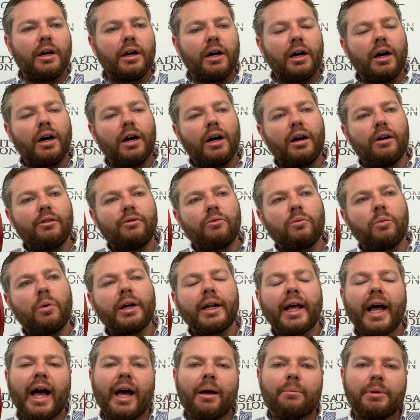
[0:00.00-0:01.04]
of
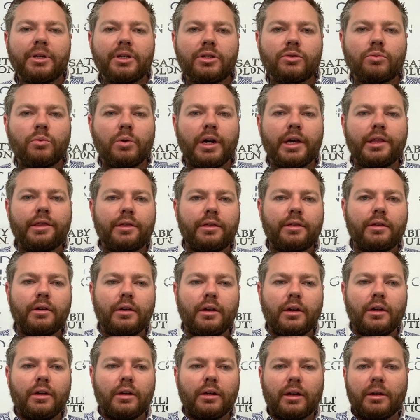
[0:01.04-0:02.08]
what happens with
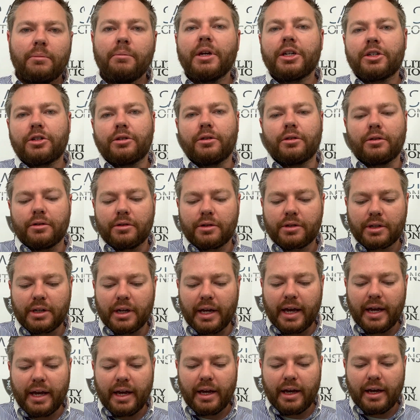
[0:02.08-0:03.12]
commissioners,
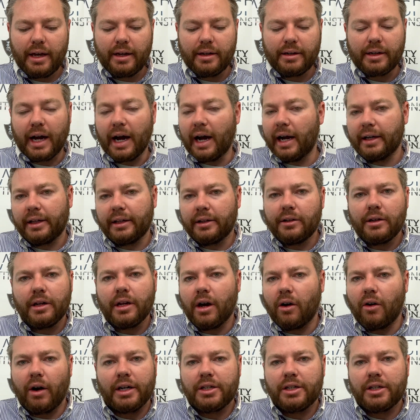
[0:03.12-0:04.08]
and I didn't know.